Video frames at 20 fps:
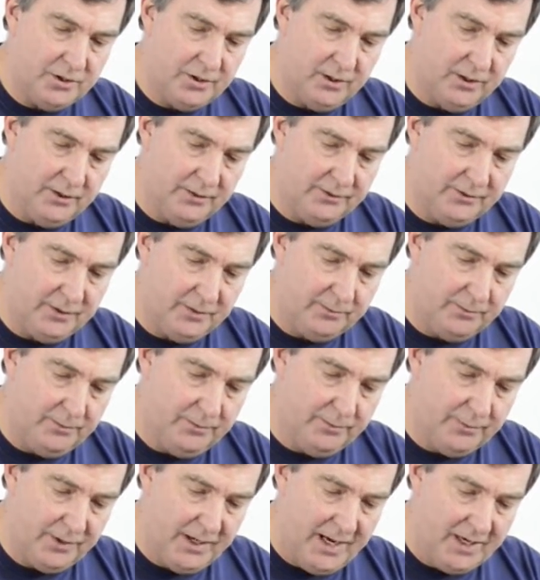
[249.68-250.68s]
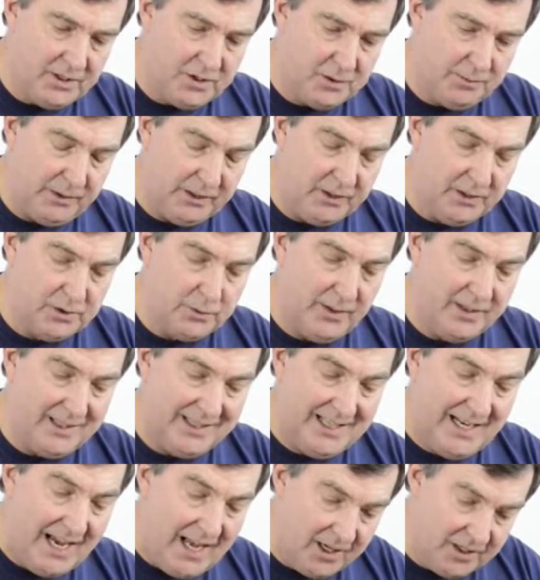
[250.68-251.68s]
of the branch, because when the
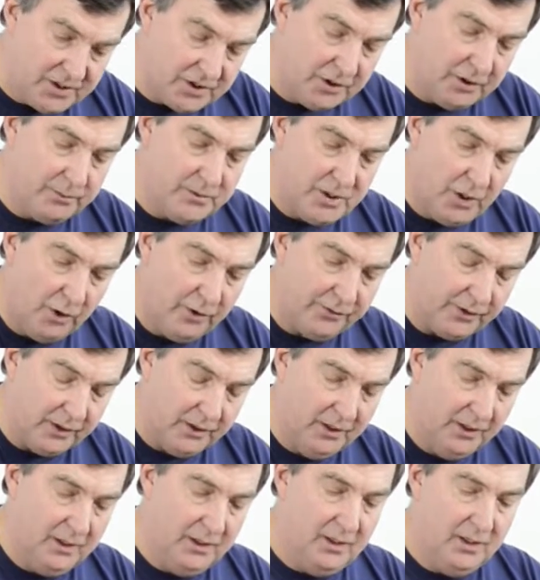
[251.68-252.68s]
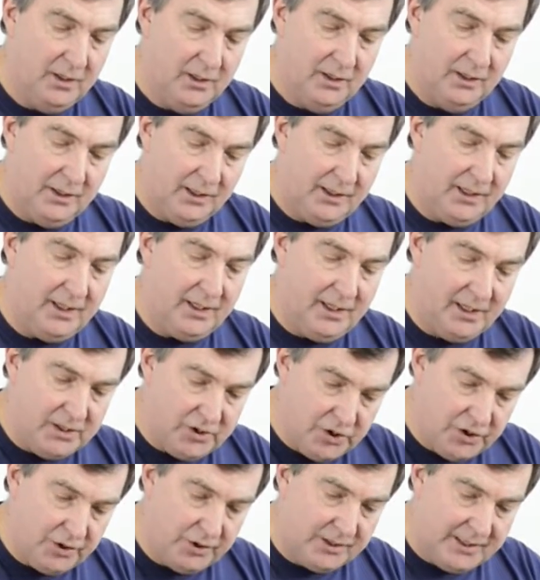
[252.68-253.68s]
callus comes over, it
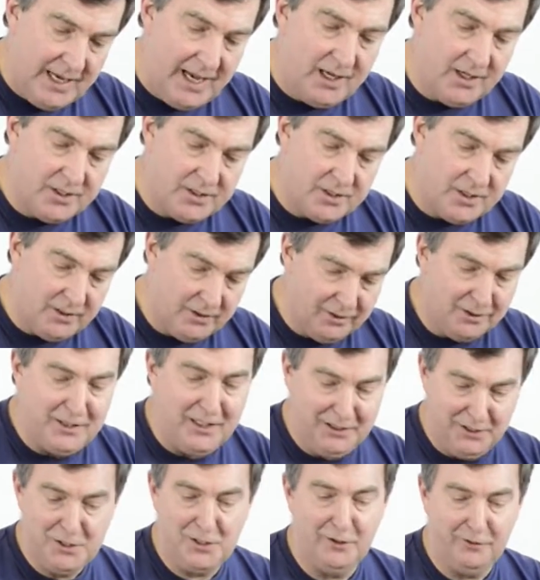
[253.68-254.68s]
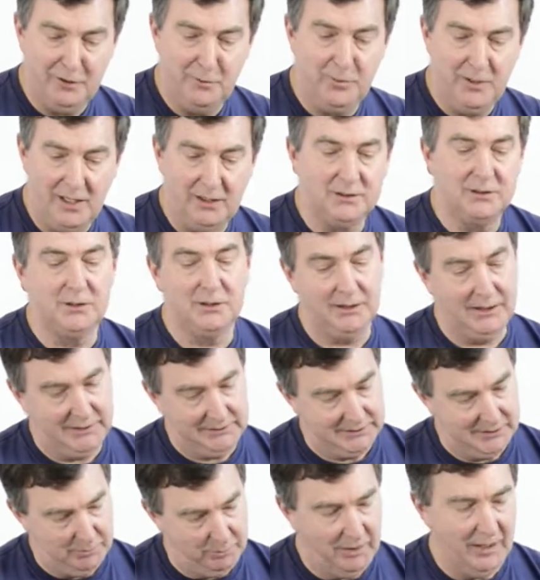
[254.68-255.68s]
should callus to the thickness of the branch.
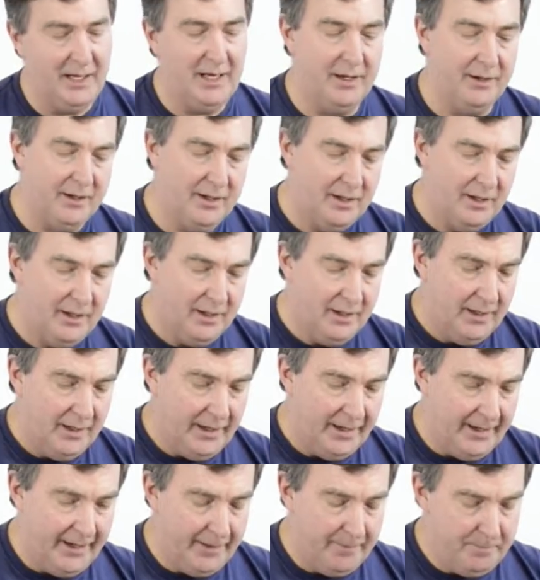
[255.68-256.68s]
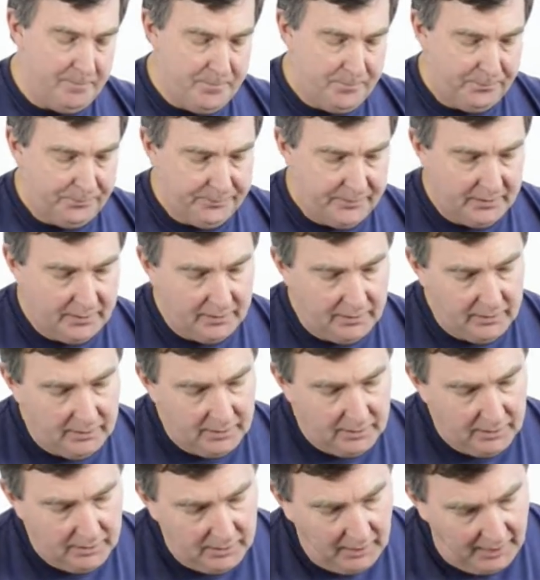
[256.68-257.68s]
That's the plan.
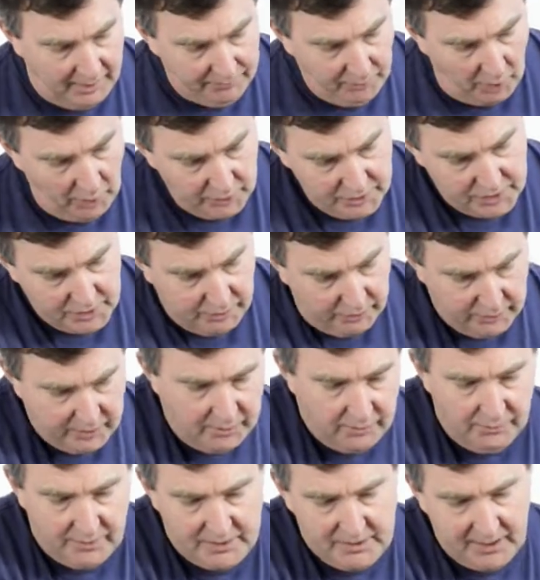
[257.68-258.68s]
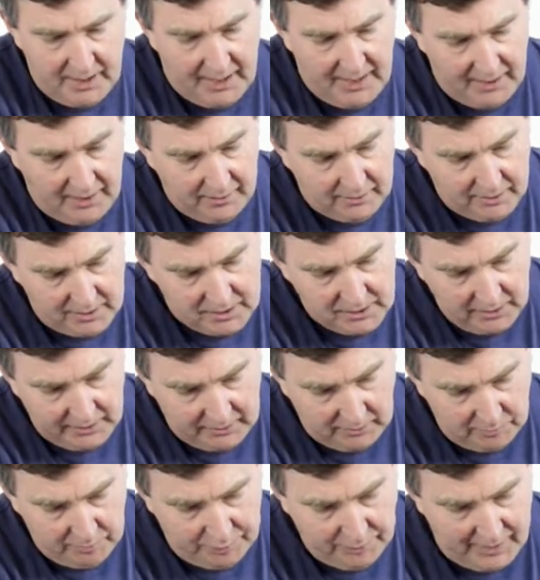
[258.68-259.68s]
I've also retained this
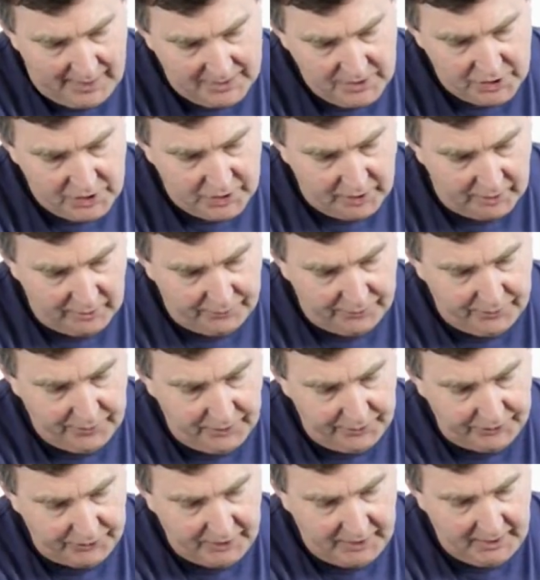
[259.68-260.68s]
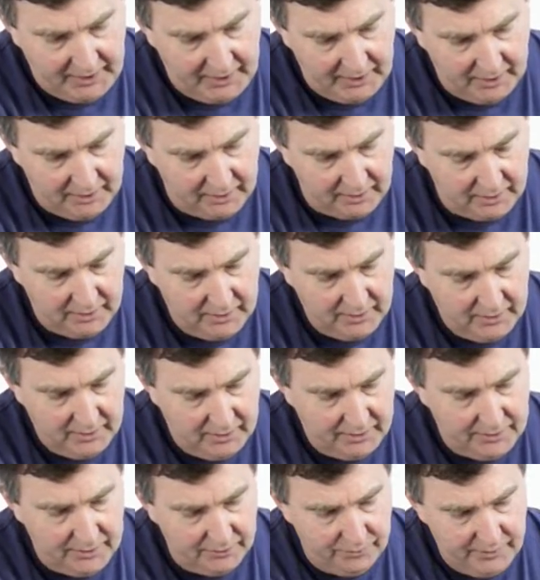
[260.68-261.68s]
little branch at the front here,
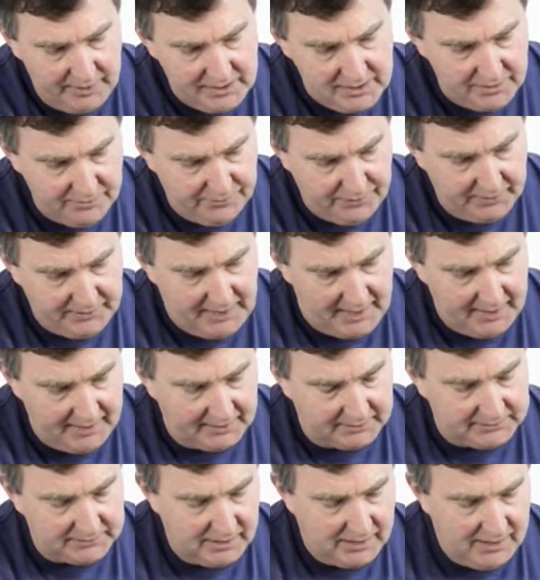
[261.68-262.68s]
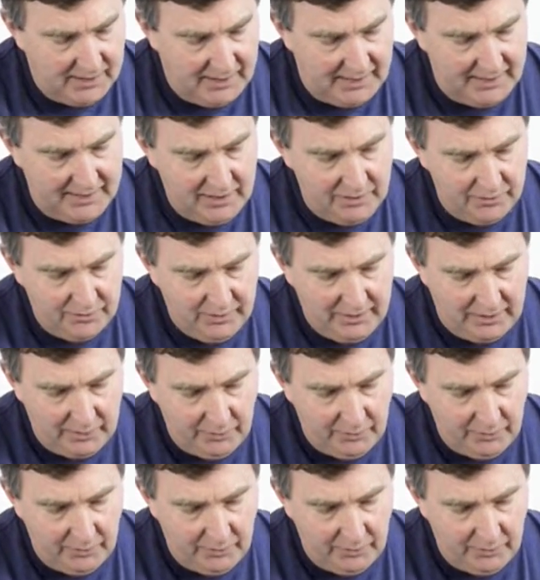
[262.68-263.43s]
and the reason for that is I didn't really